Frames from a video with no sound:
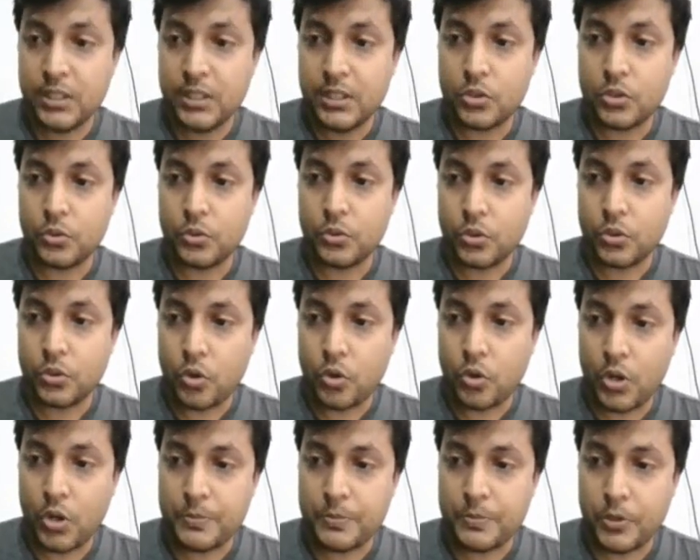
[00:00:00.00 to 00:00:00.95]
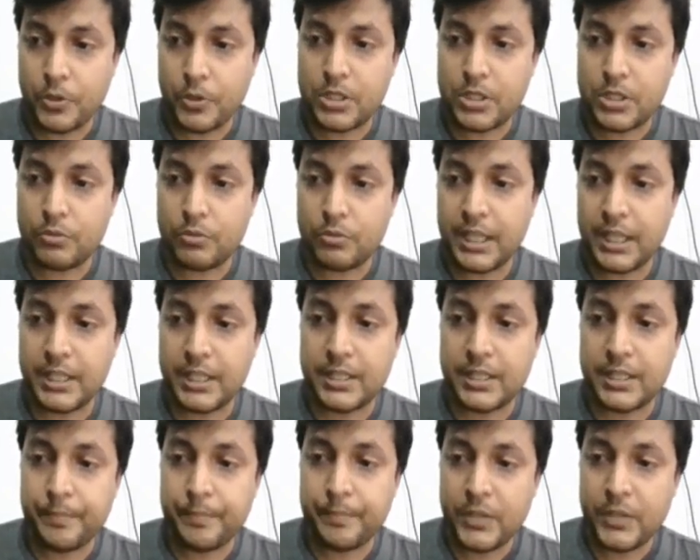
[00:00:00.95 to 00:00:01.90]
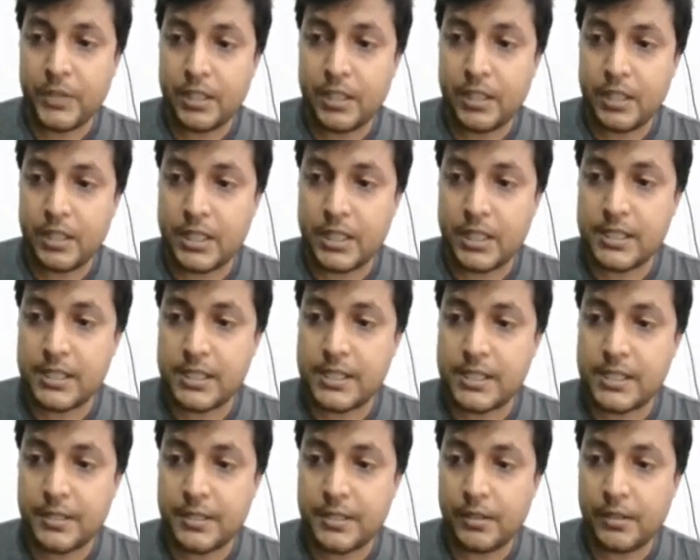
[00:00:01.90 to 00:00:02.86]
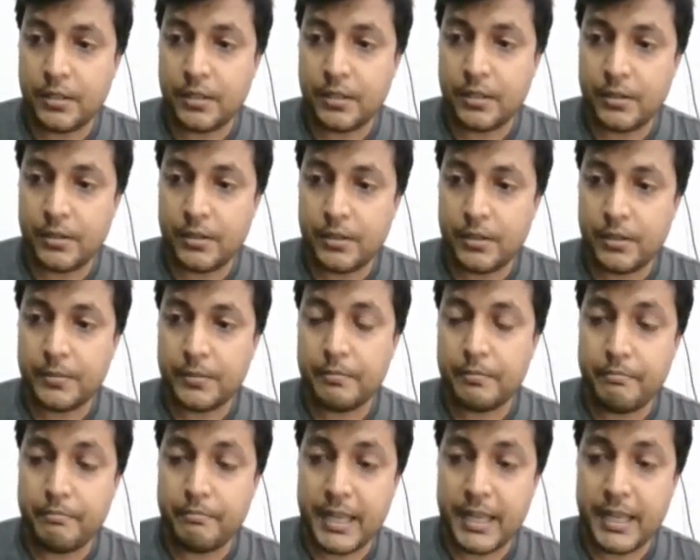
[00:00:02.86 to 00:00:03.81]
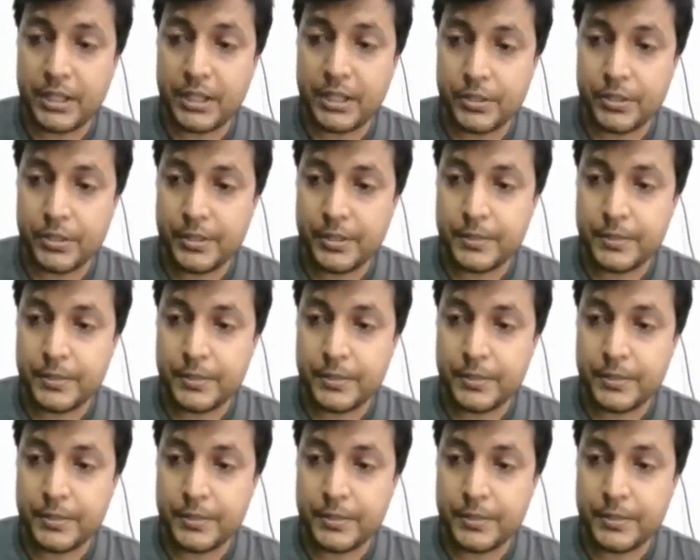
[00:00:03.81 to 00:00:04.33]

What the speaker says: so Koch postulate is a method,